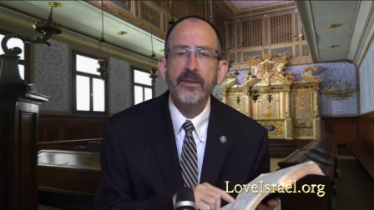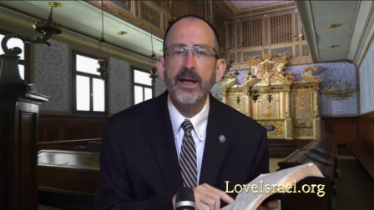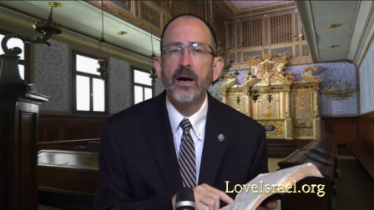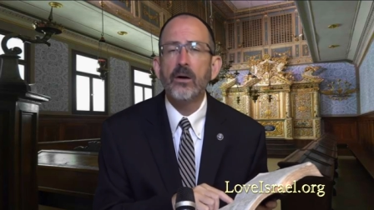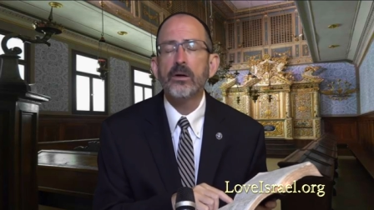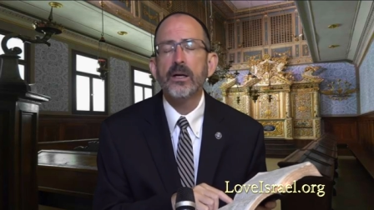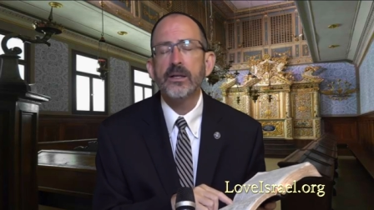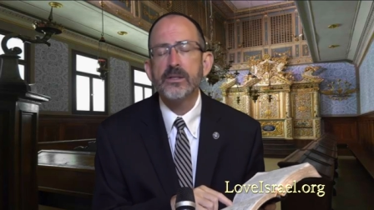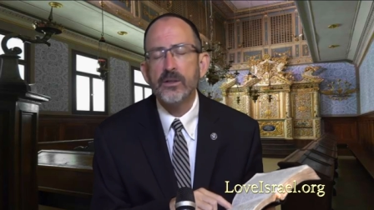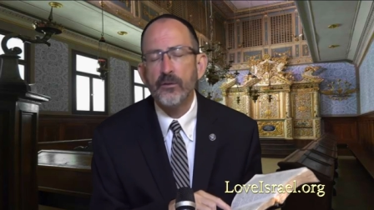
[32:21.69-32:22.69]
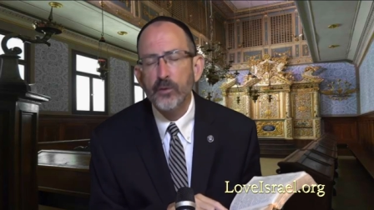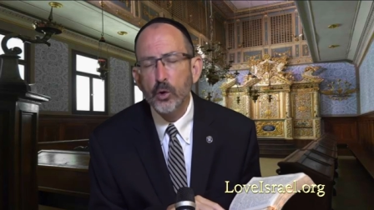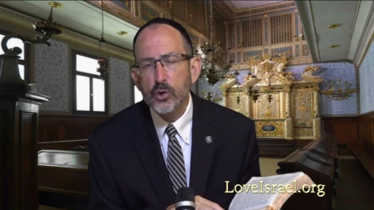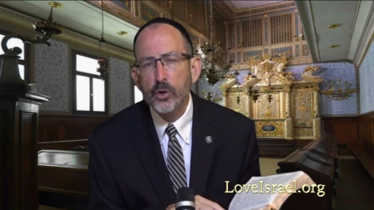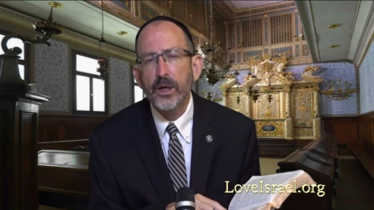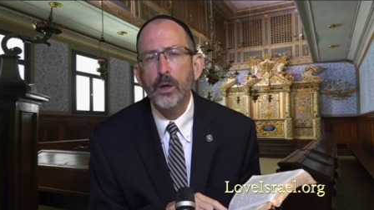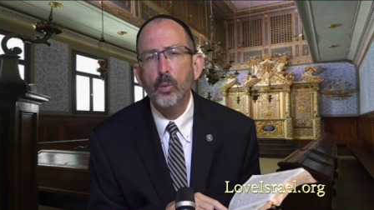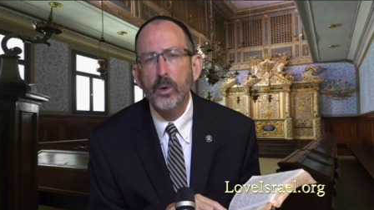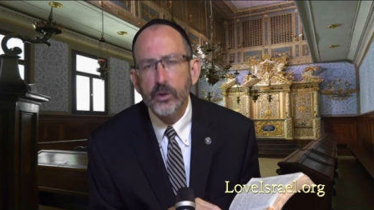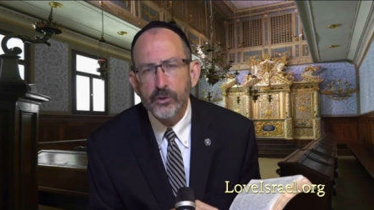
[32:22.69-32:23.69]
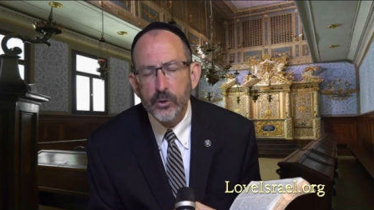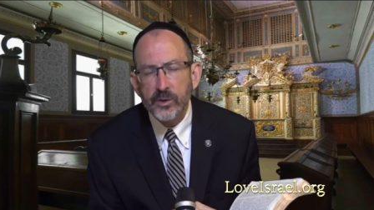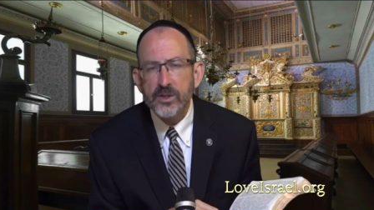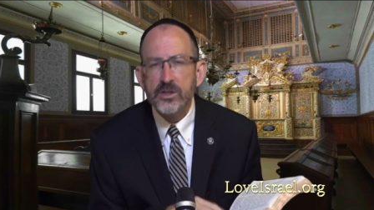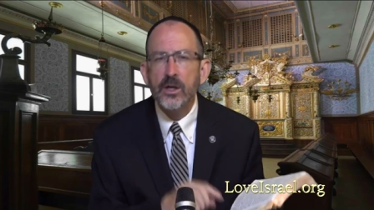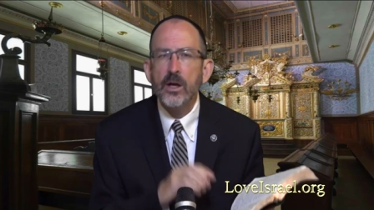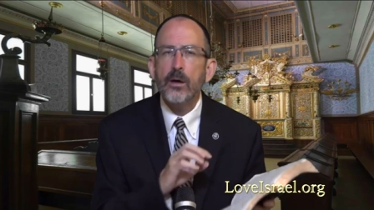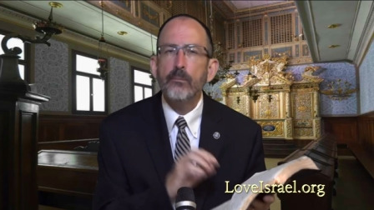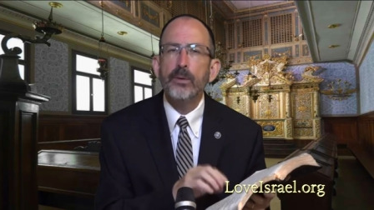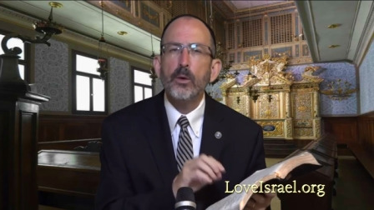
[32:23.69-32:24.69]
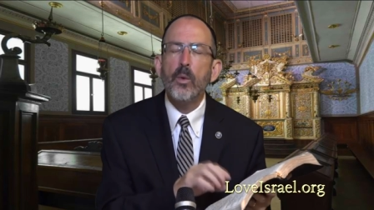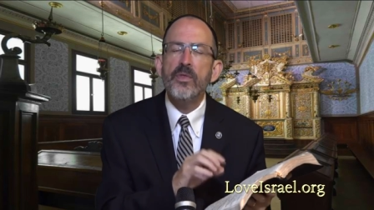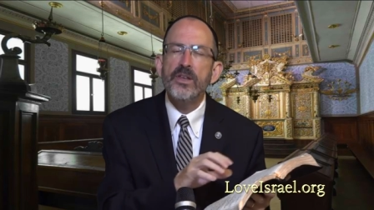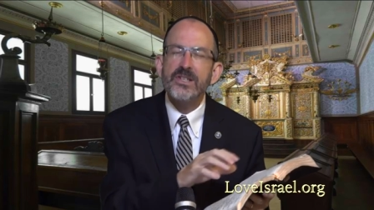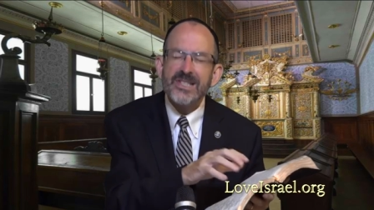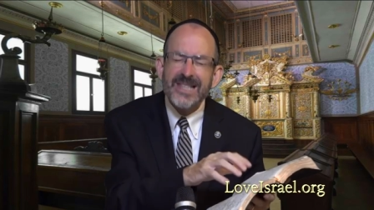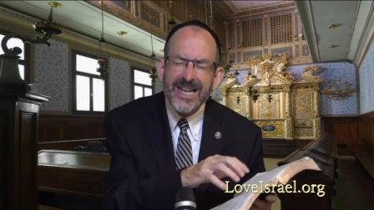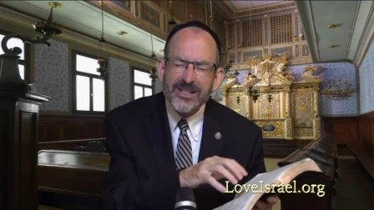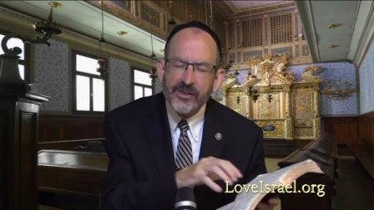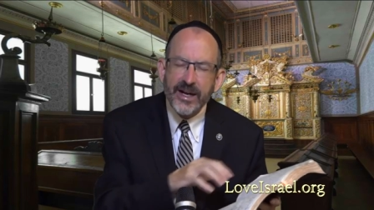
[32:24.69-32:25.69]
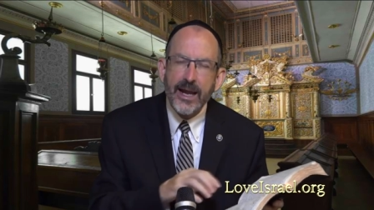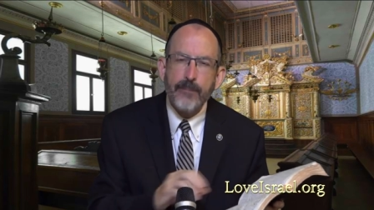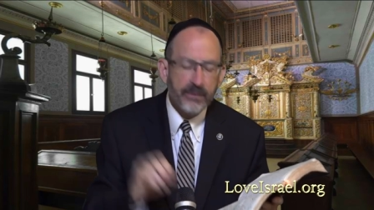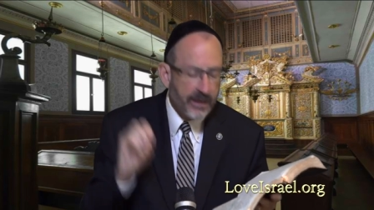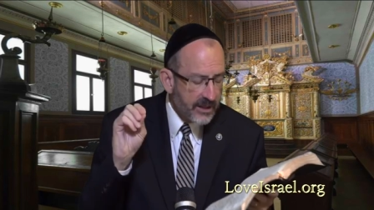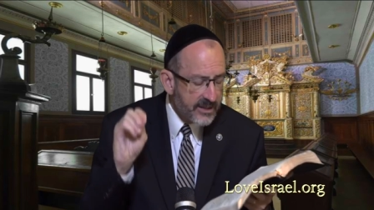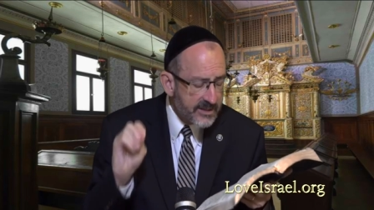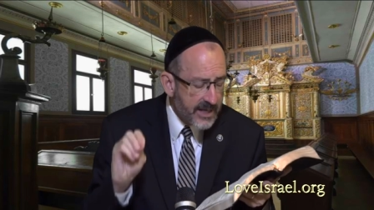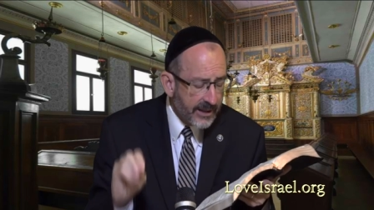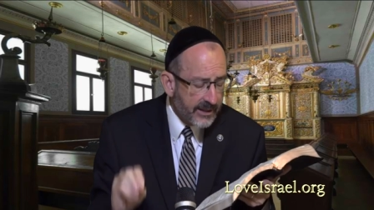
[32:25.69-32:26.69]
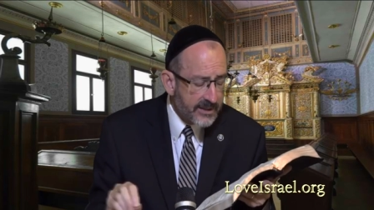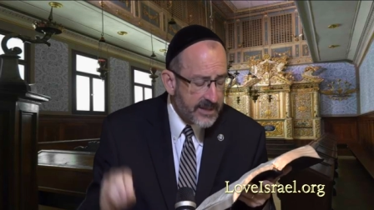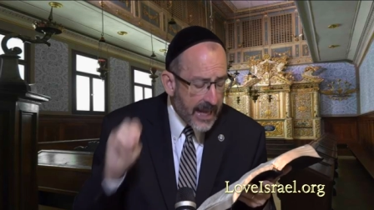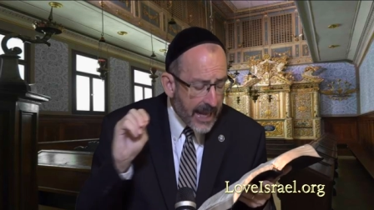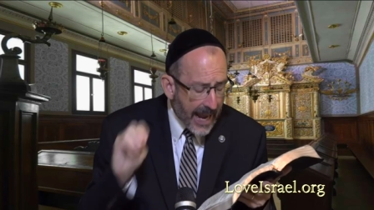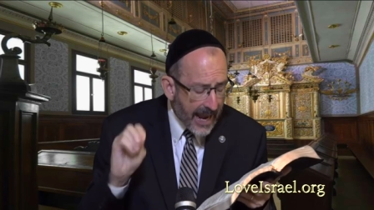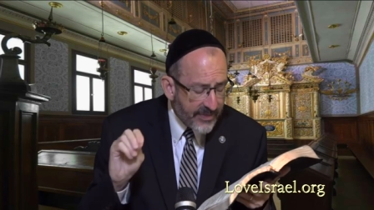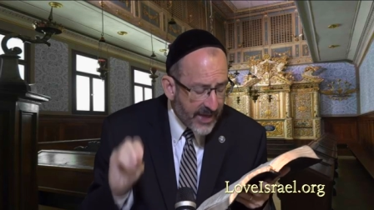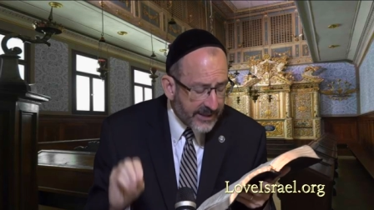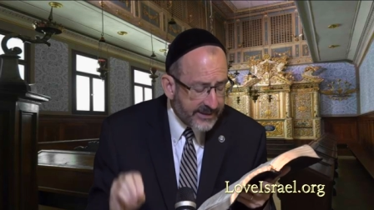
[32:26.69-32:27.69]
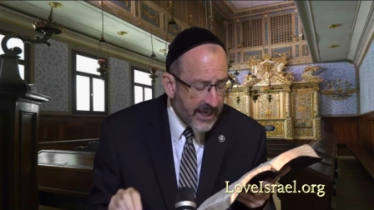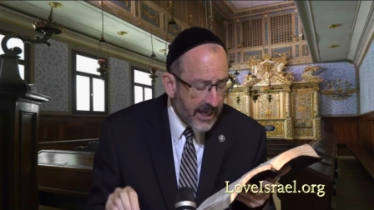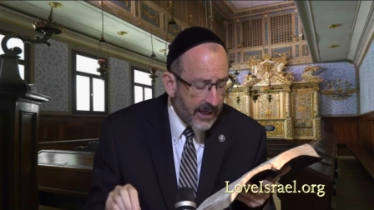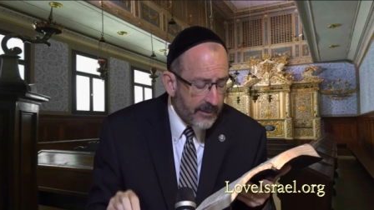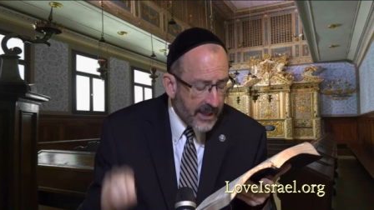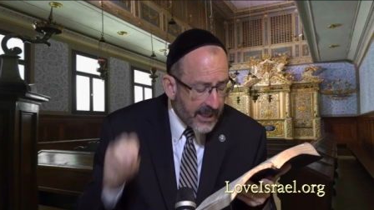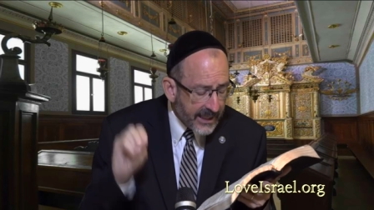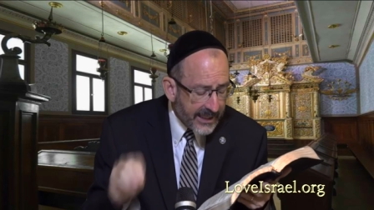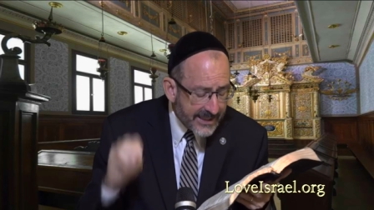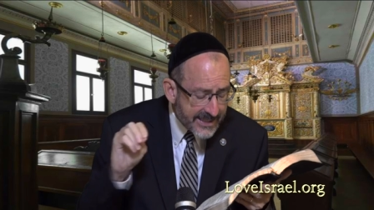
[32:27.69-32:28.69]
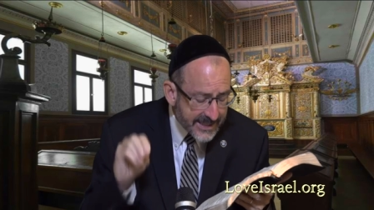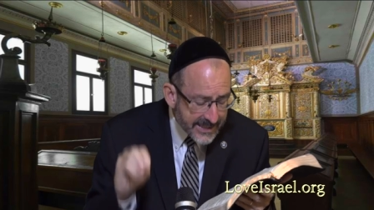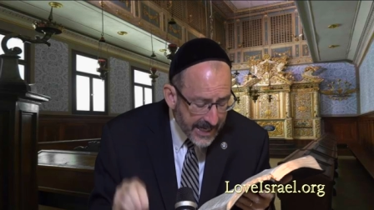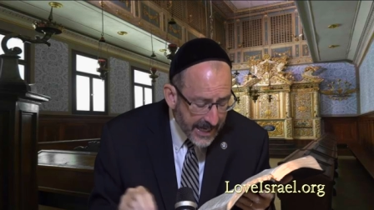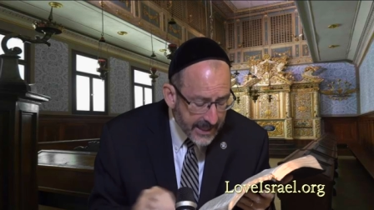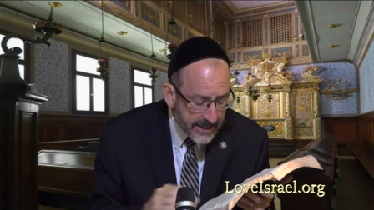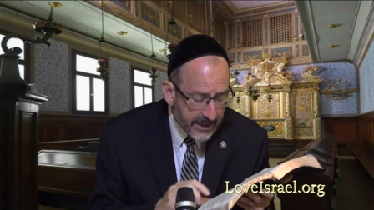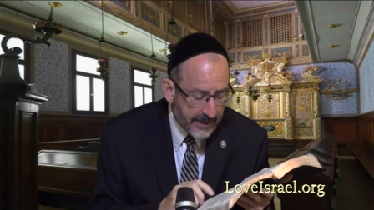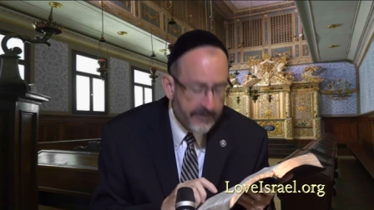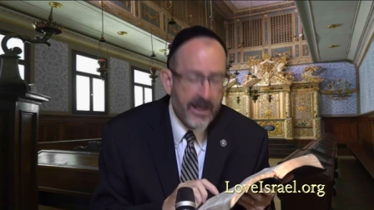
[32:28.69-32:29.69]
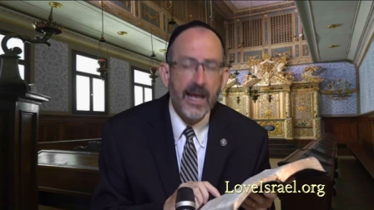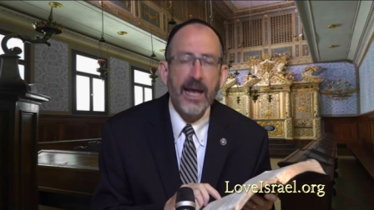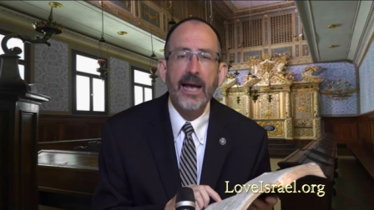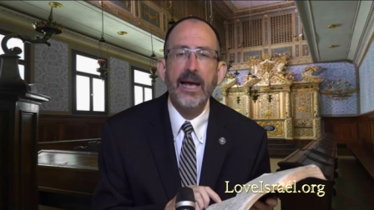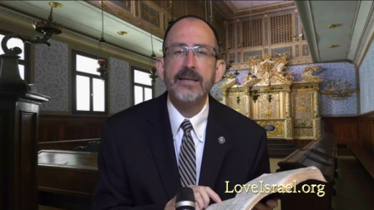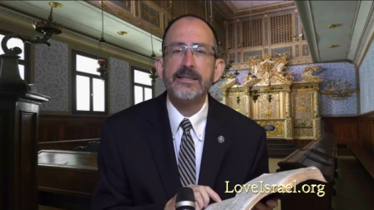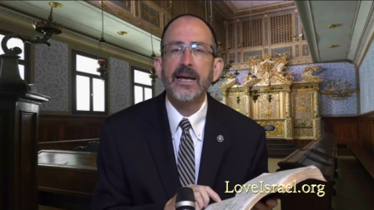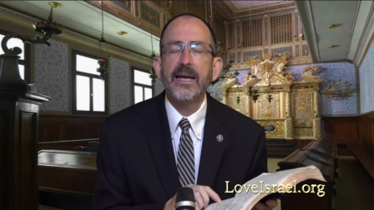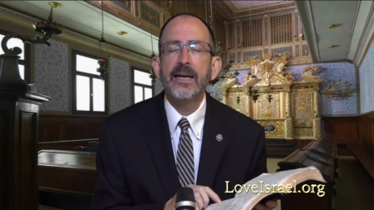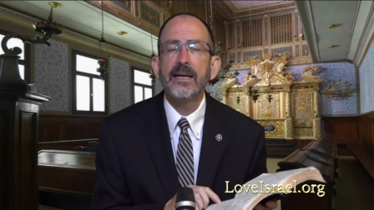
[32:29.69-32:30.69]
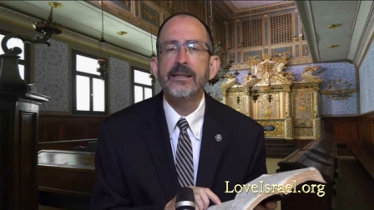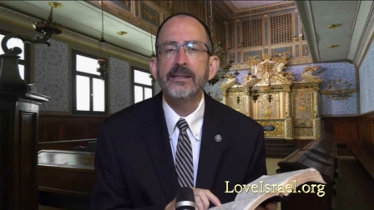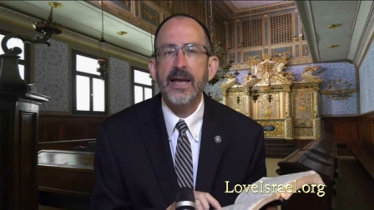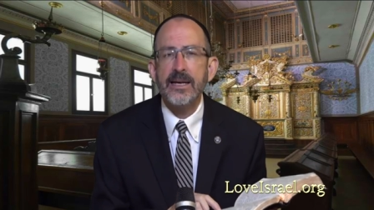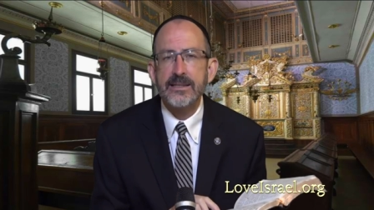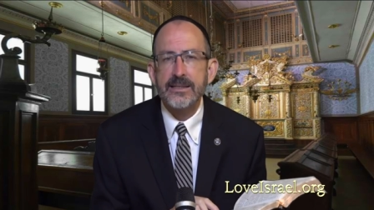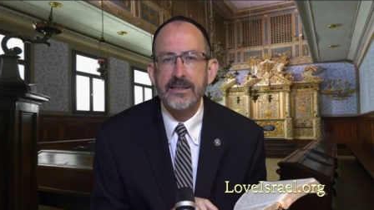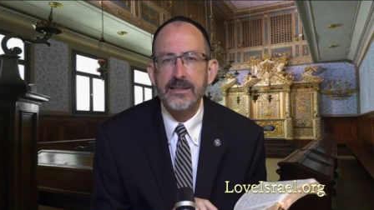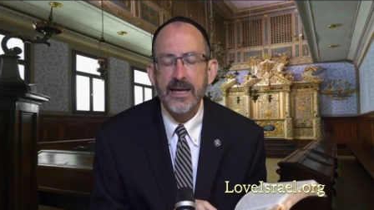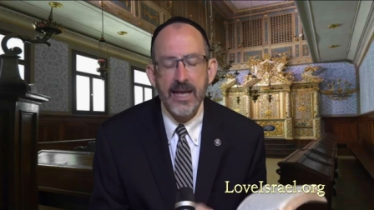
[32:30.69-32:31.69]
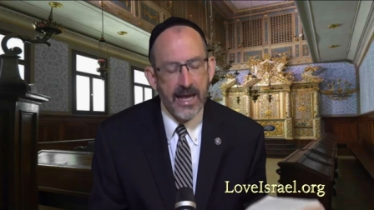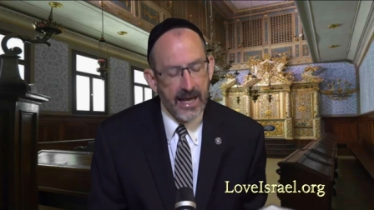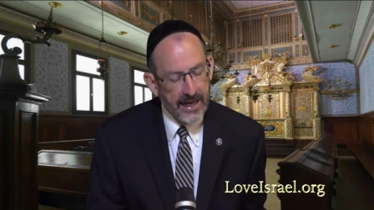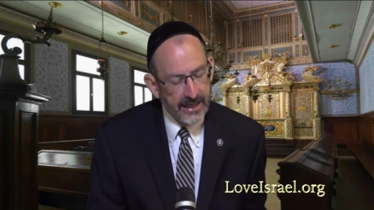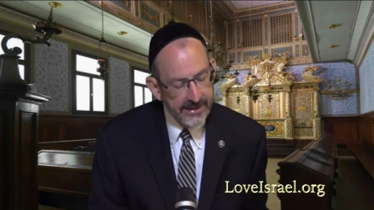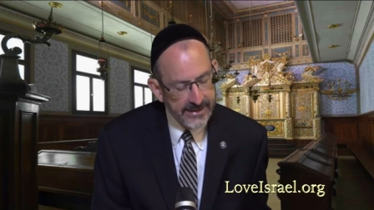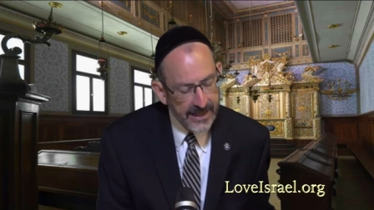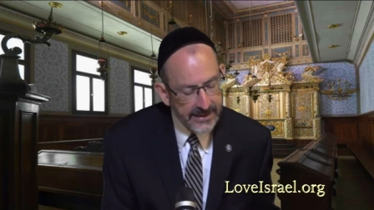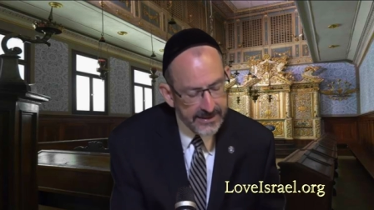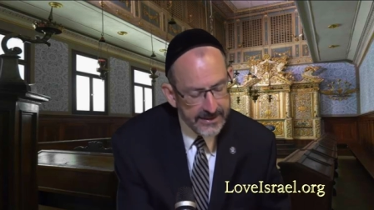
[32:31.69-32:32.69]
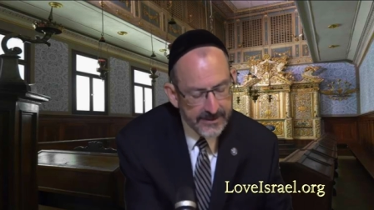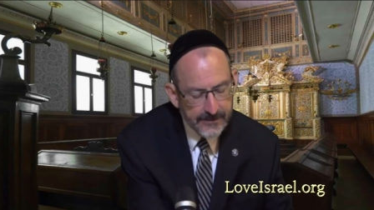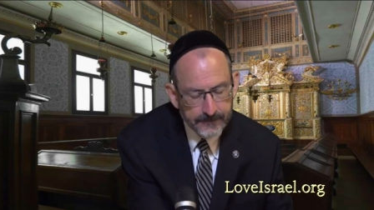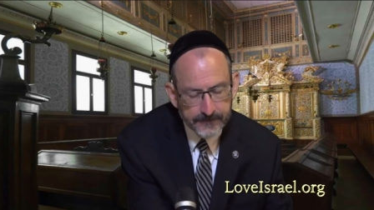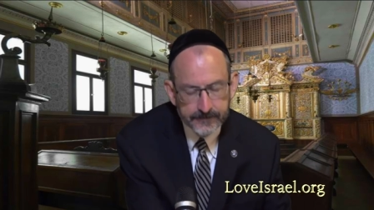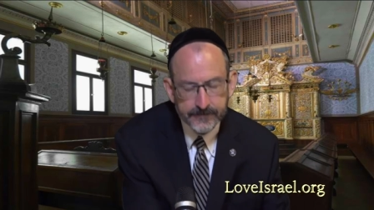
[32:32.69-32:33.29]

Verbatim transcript: Now, it's in the future, he will do this, but when these things are happening, it's telling us at that time, he's standing as a ness. A ness